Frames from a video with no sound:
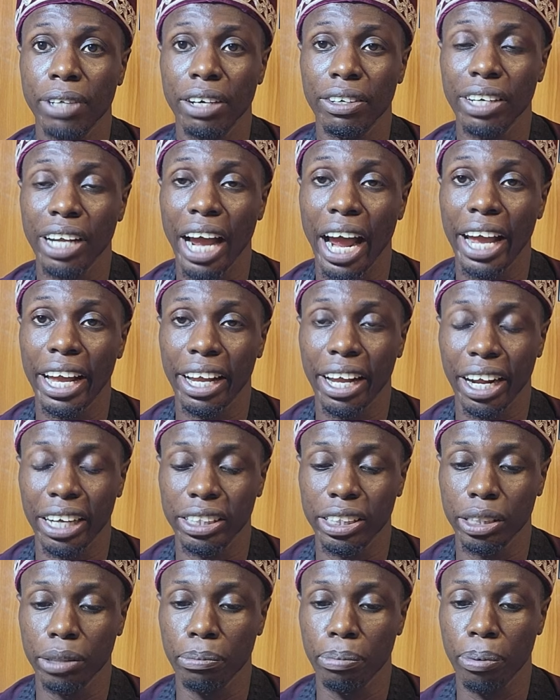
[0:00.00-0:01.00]
very
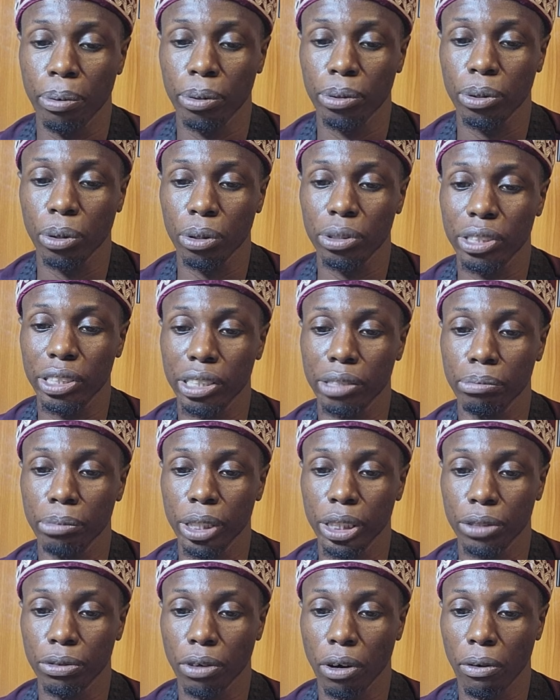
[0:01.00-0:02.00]
eye-catching product
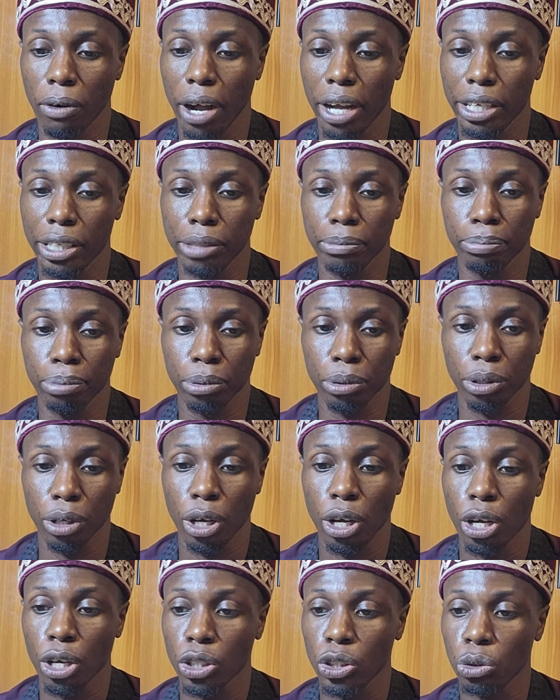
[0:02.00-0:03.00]
image for our ebook.
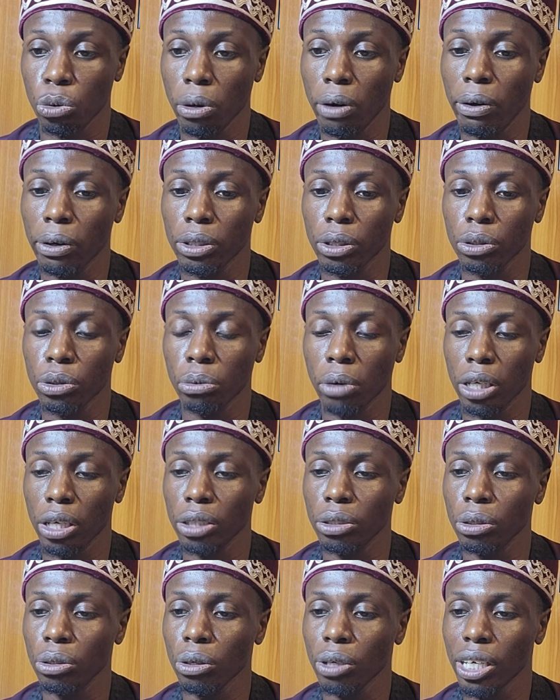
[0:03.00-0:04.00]
So what I'm going to do, I
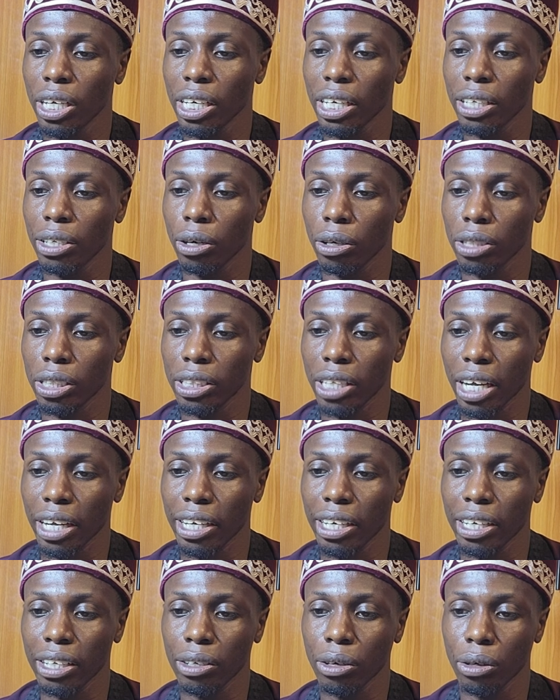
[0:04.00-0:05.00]
just want to click on it
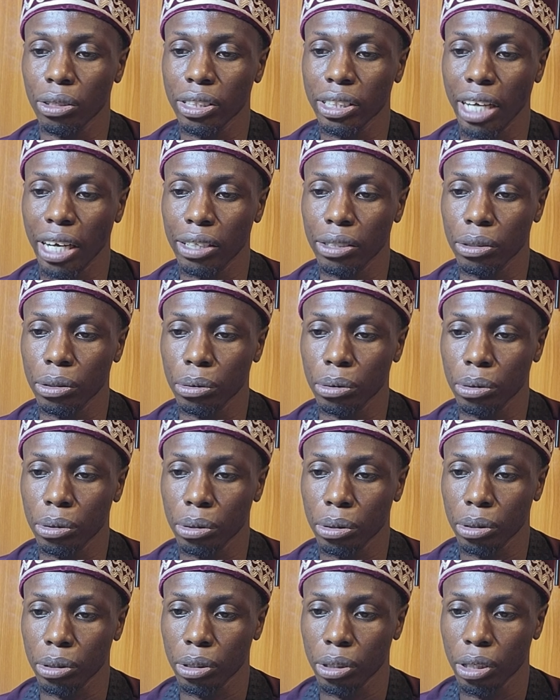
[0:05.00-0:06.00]
and click on
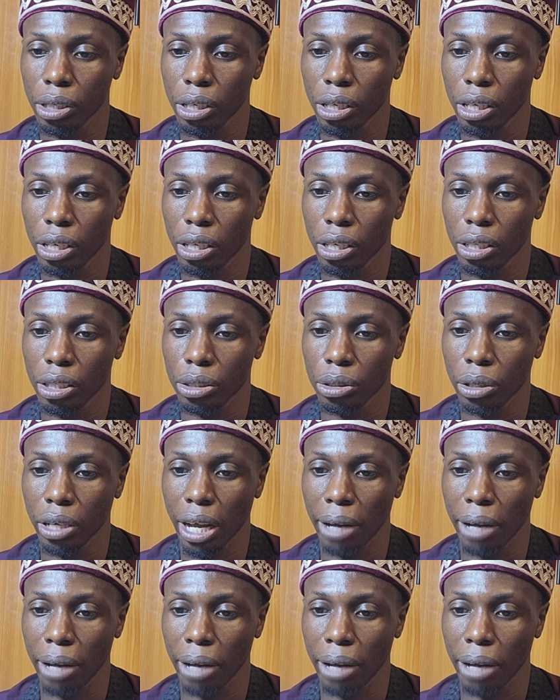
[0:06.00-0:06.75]
download. So